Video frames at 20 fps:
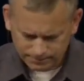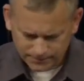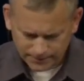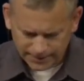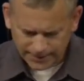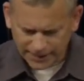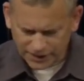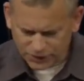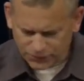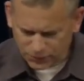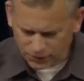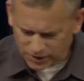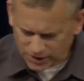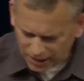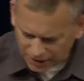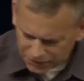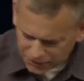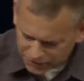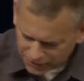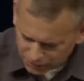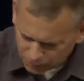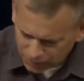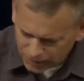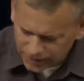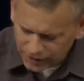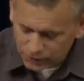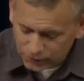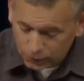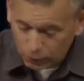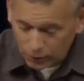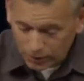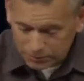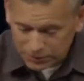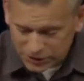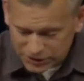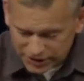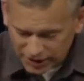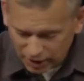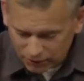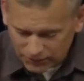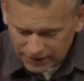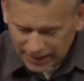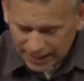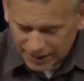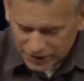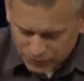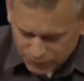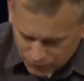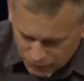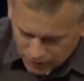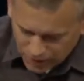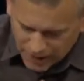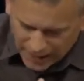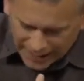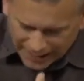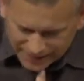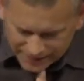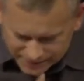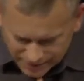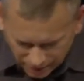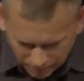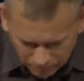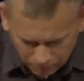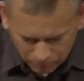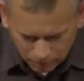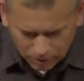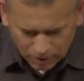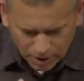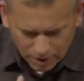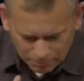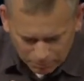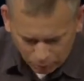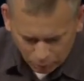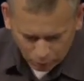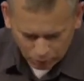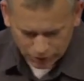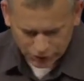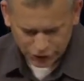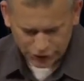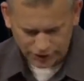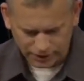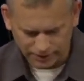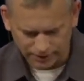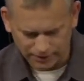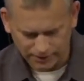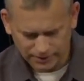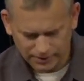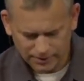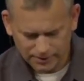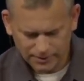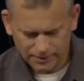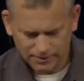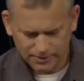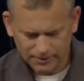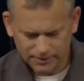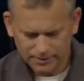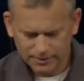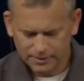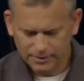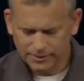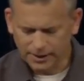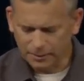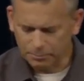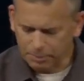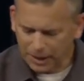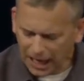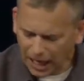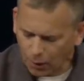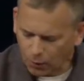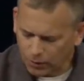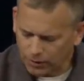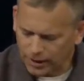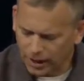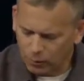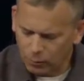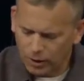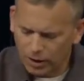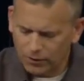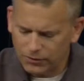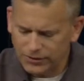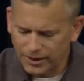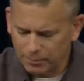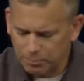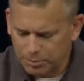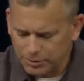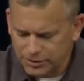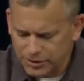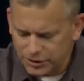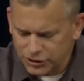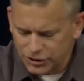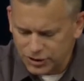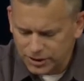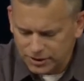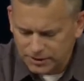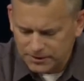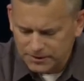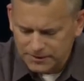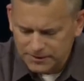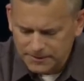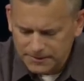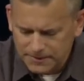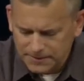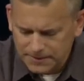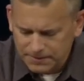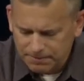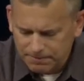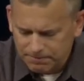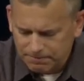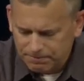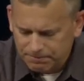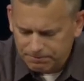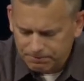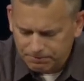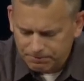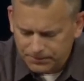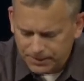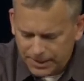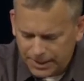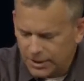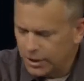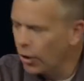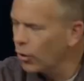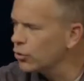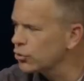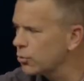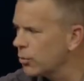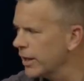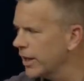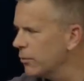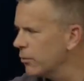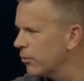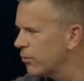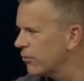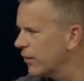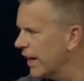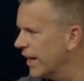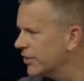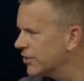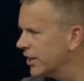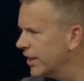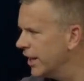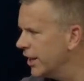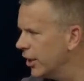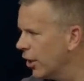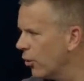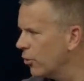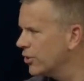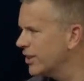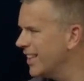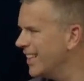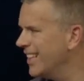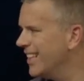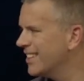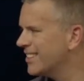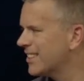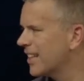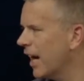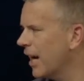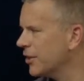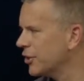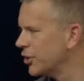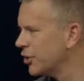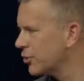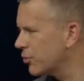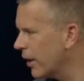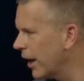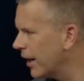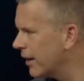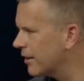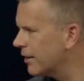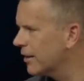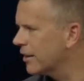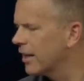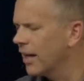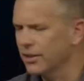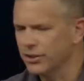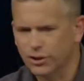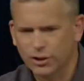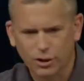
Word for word: He asked for nothing really for himself. He asked for a double portion. Not power, not wealth, not position. He knows what he will face, and he knows he needs God's strength and God's